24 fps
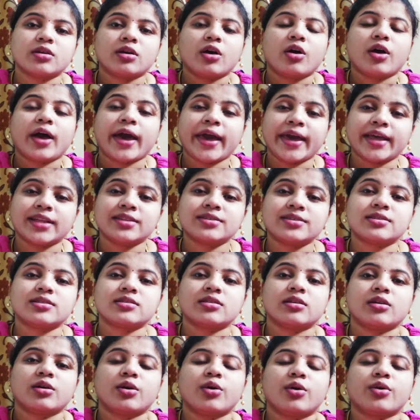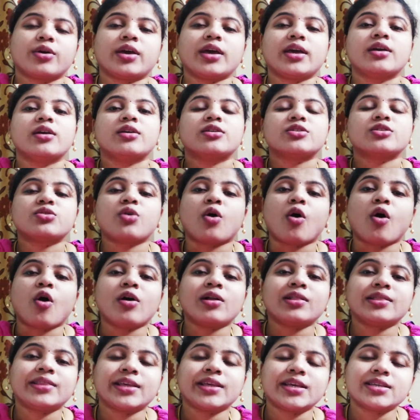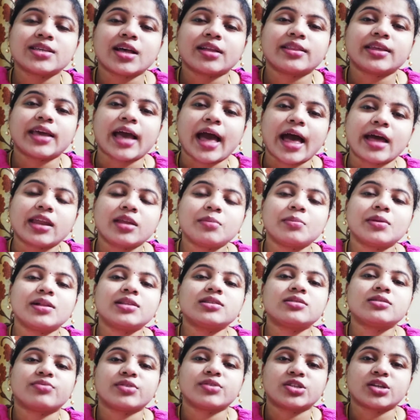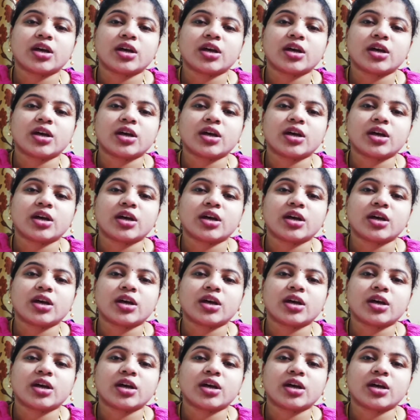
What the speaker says: hens. Okay, so all these are the animals which